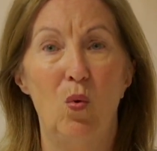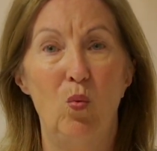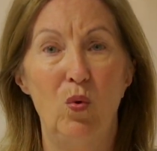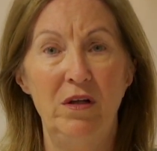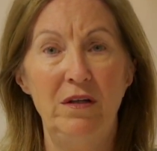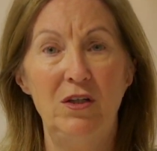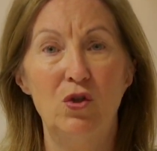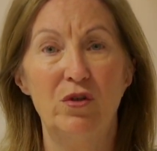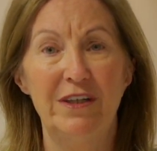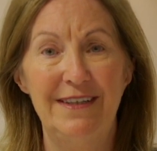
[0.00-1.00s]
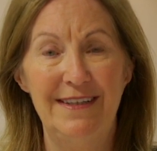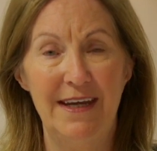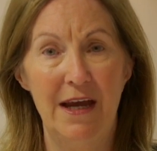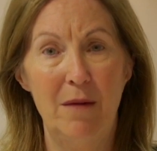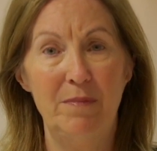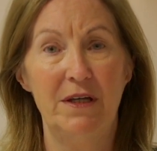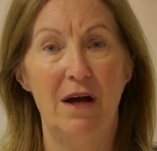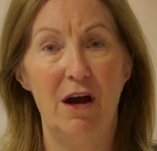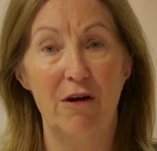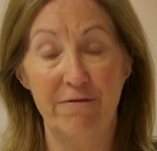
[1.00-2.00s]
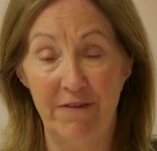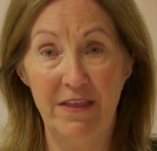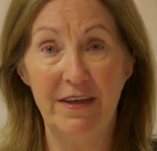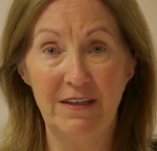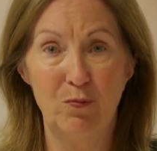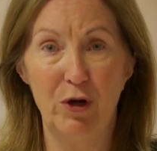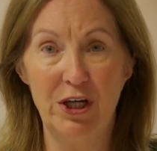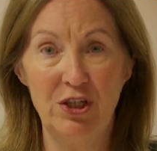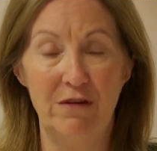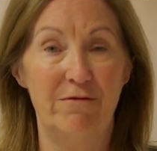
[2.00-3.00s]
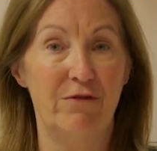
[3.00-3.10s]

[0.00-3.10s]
willing to adapt our faith expression